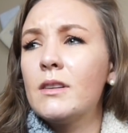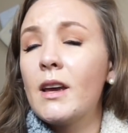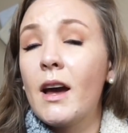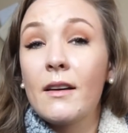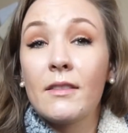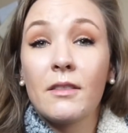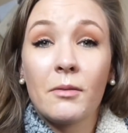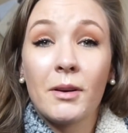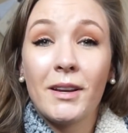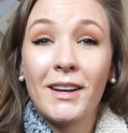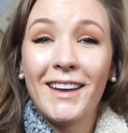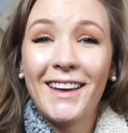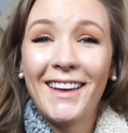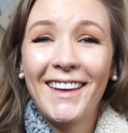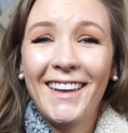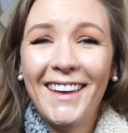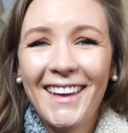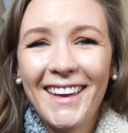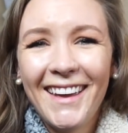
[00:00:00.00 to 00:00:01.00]
Yeah,
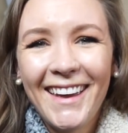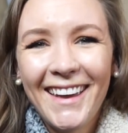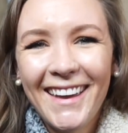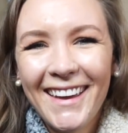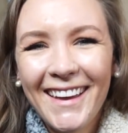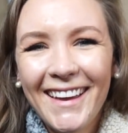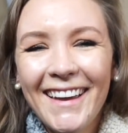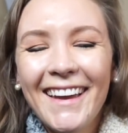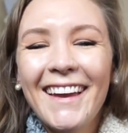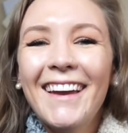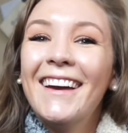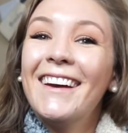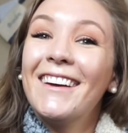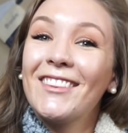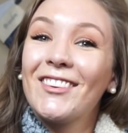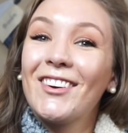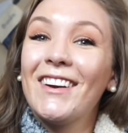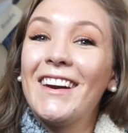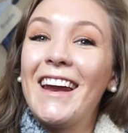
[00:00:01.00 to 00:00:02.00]

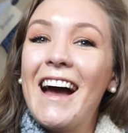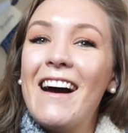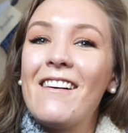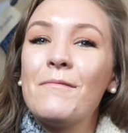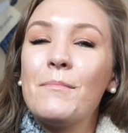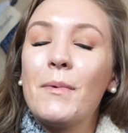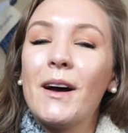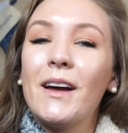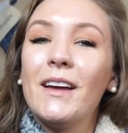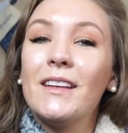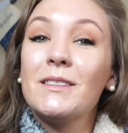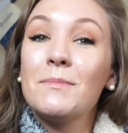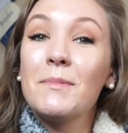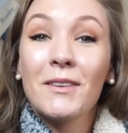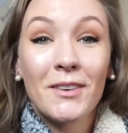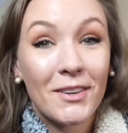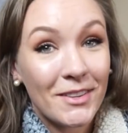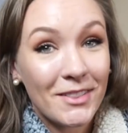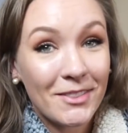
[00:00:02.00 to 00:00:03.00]
3.5, but it's
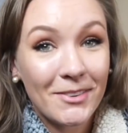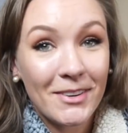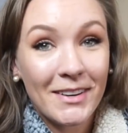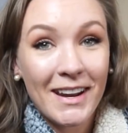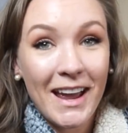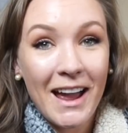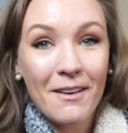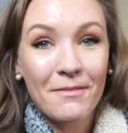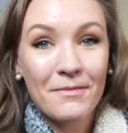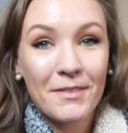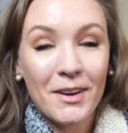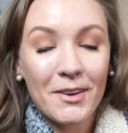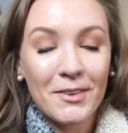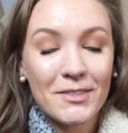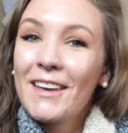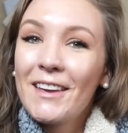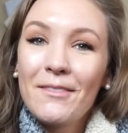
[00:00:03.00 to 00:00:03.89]
been a good 3.5 years.